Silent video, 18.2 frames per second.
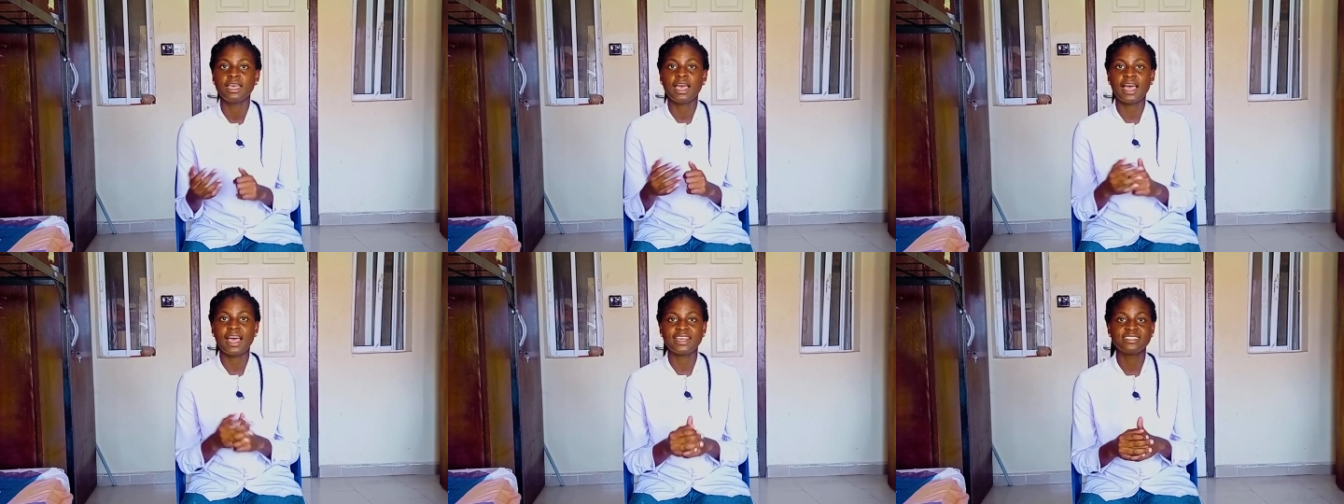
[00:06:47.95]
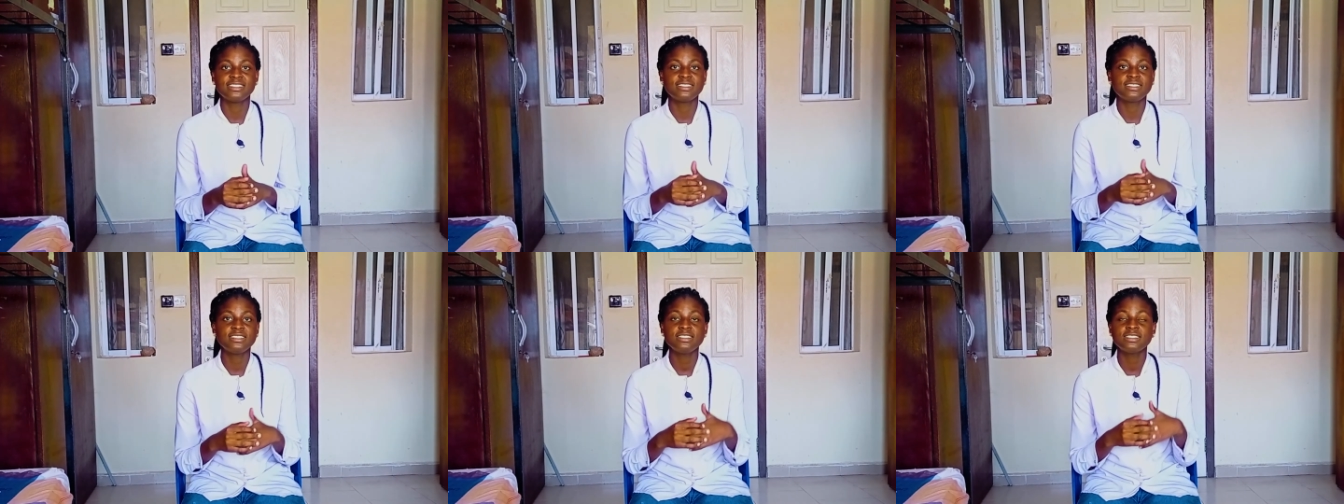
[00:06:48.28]

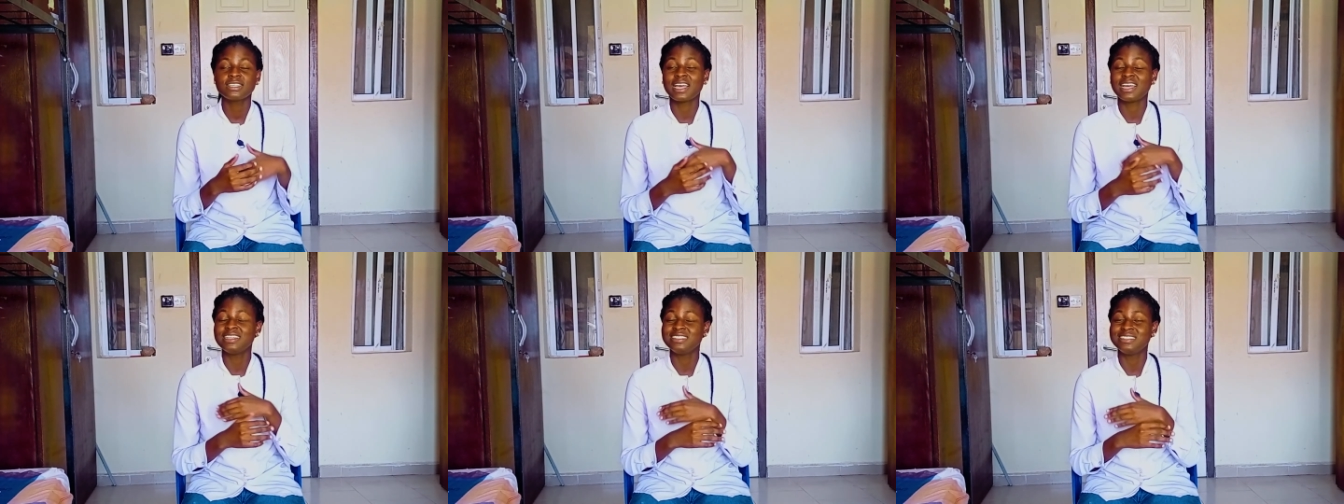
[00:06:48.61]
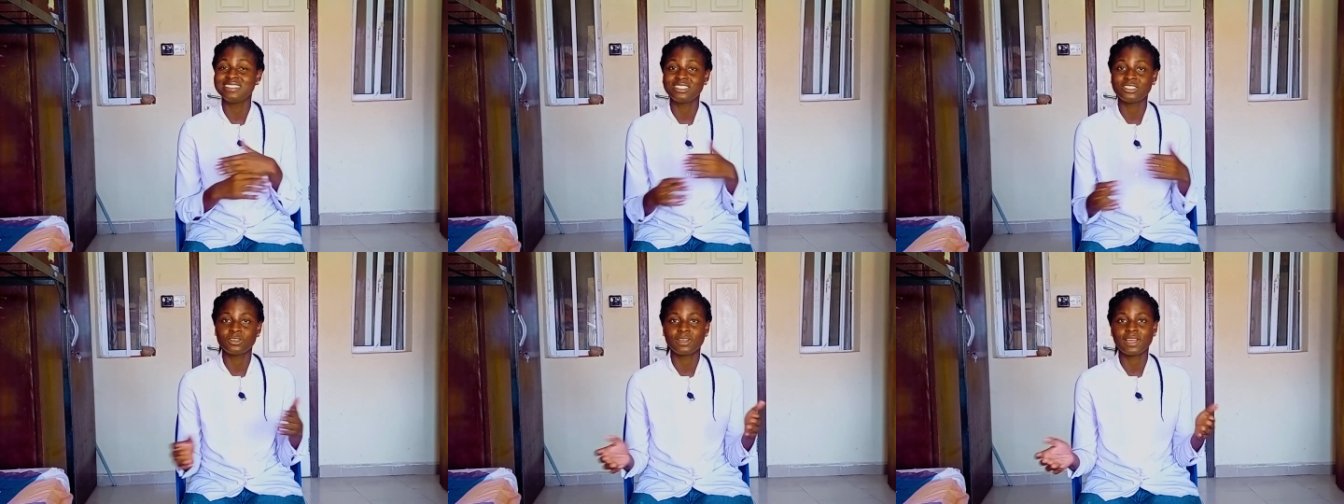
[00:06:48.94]
as this can
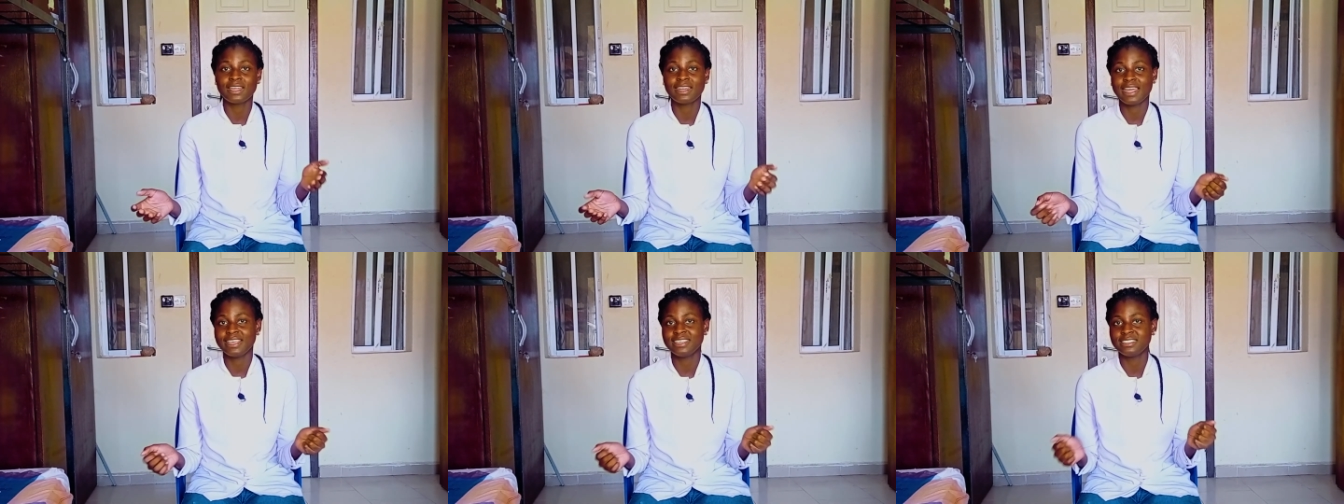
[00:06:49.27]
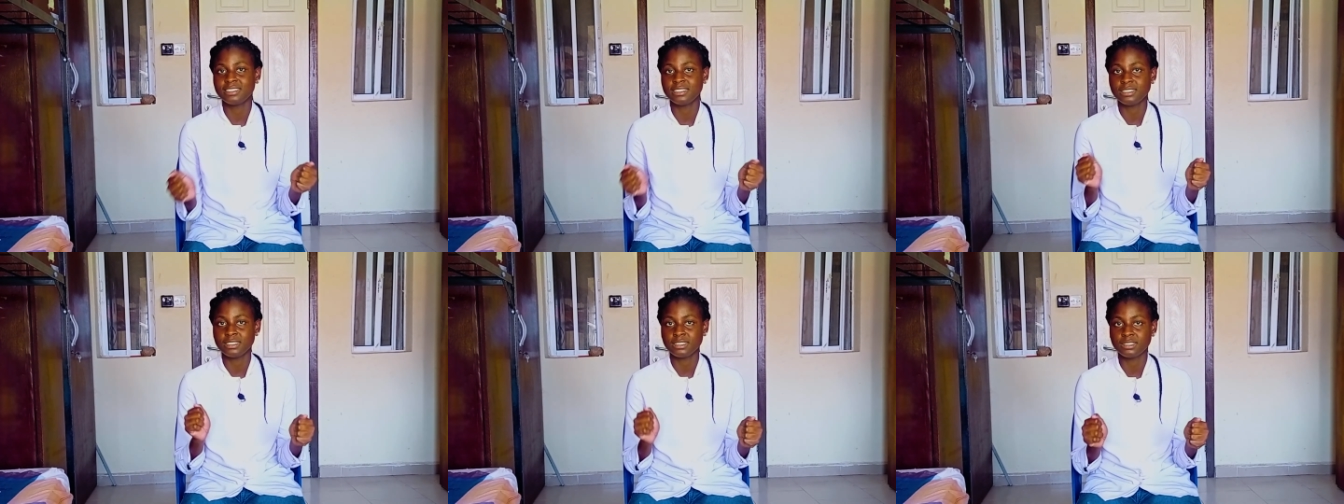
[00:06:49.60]
disorganize
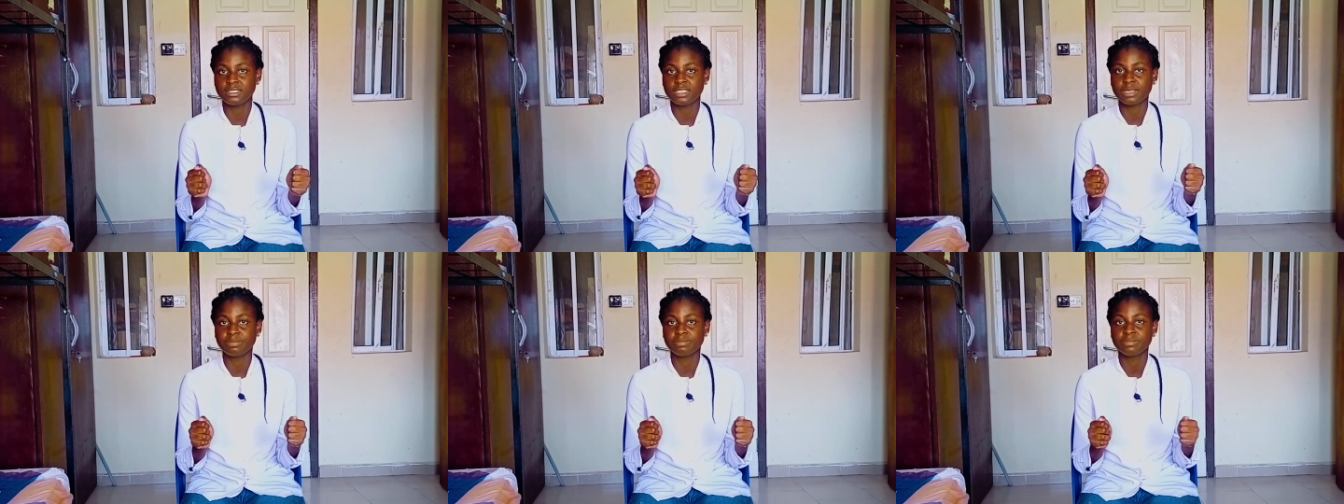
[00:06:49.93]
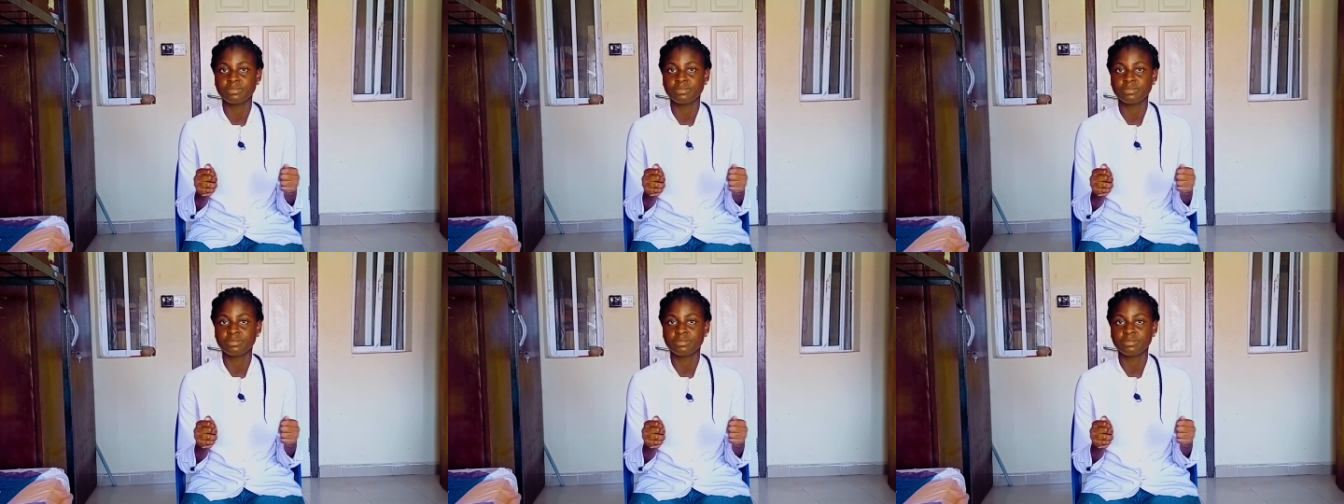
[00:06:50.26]
the system.